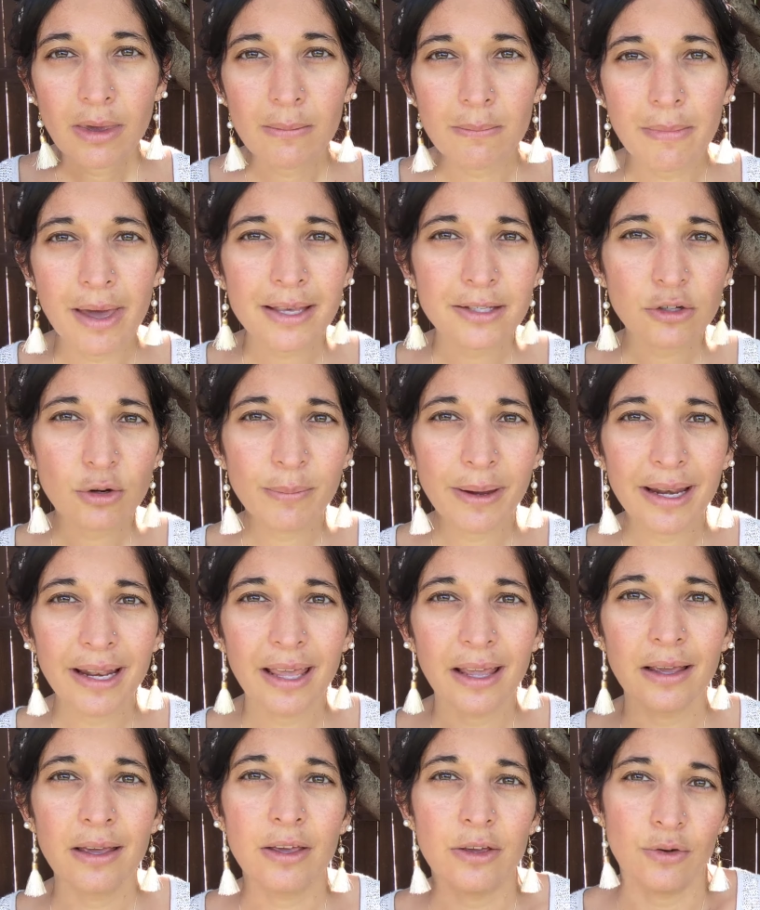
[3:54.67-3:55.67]

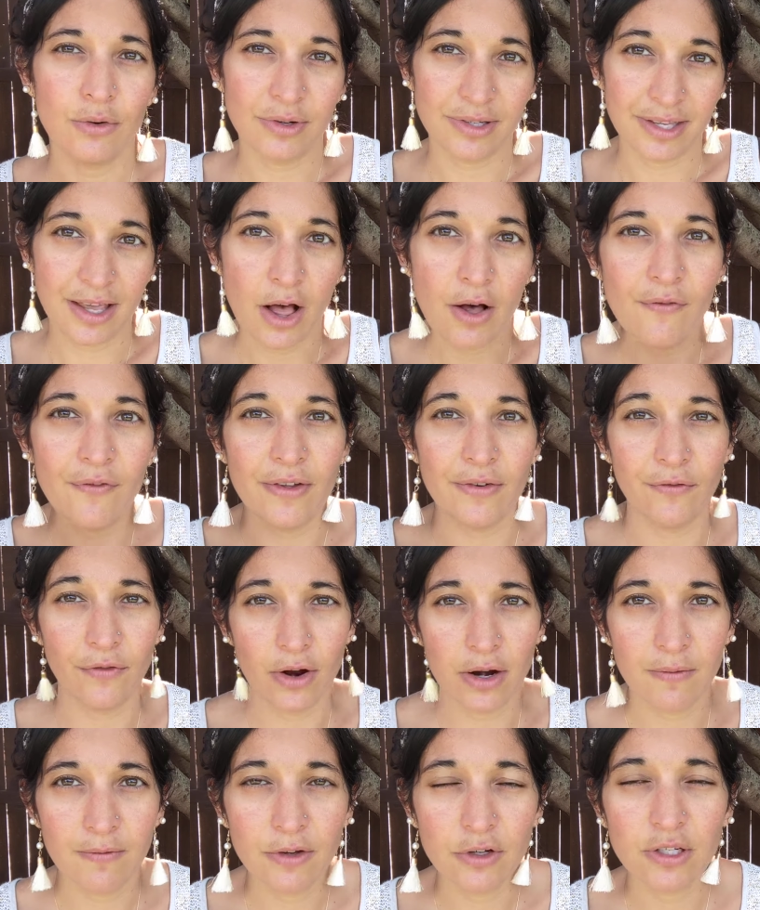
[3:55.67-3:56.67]
masturbating yourself in
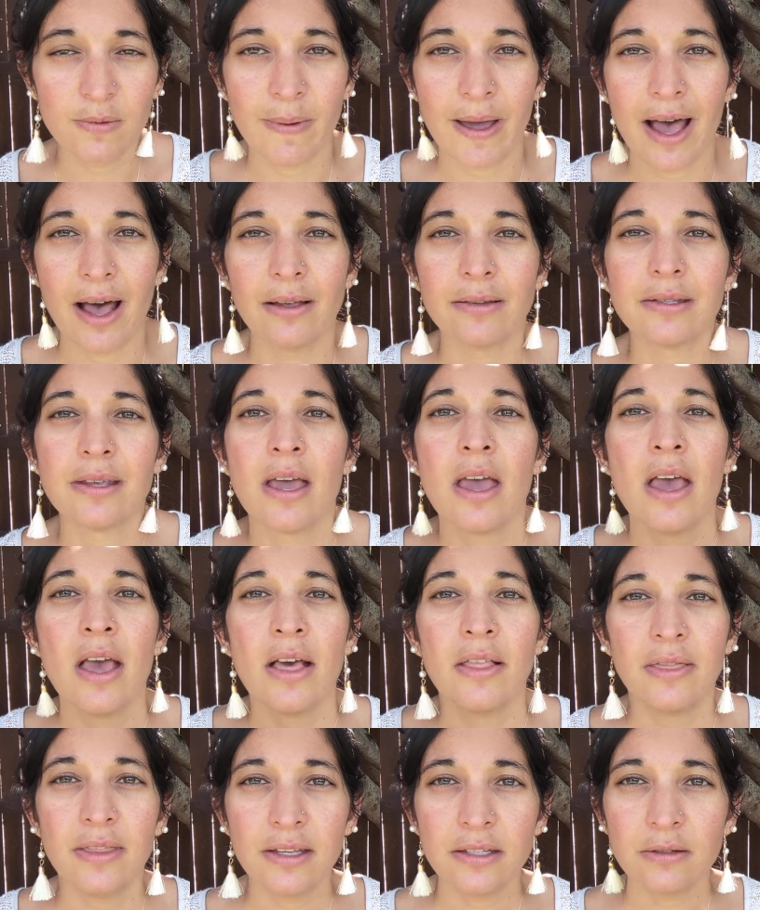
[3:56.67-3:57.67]
front of your spouse.
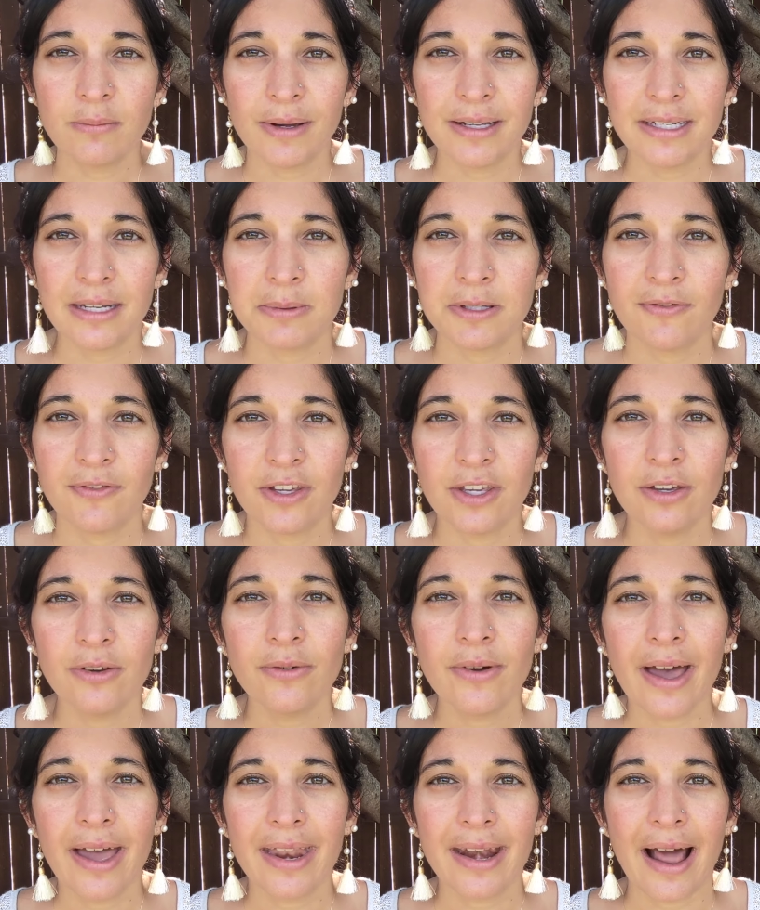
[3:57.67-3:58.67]
These are my tips for
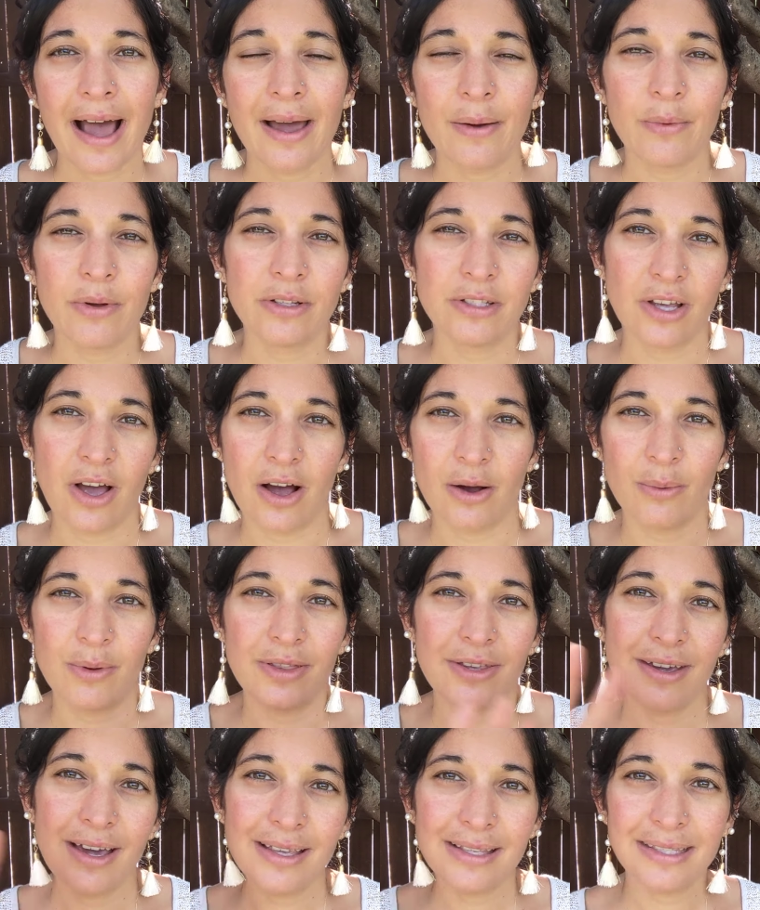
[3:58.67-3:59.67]
you, and I will talk
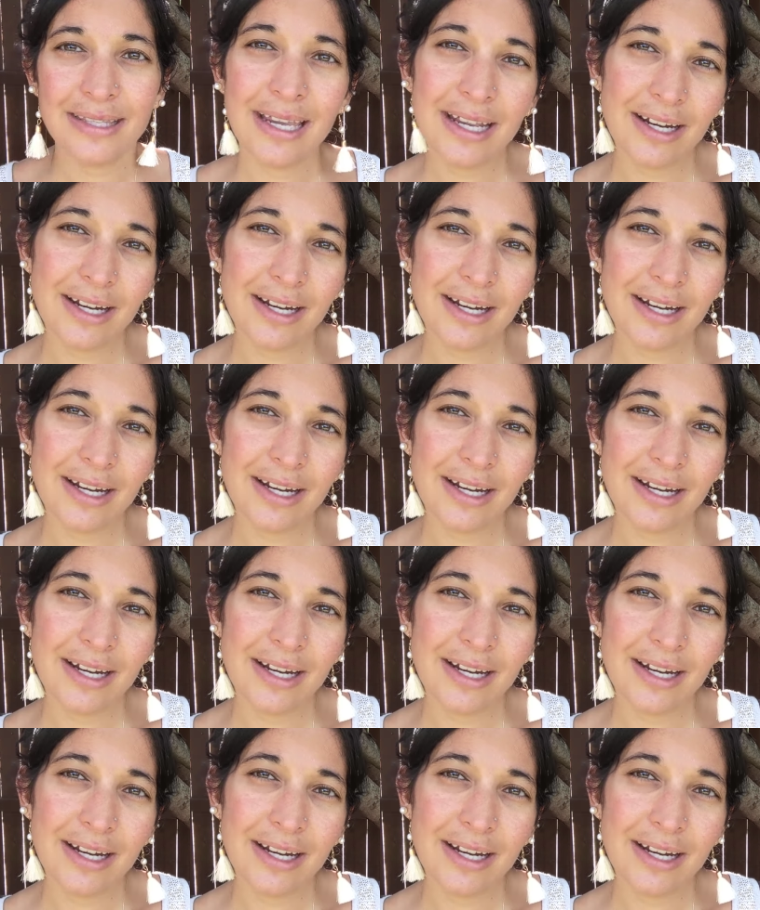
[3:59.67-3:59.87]
with you guys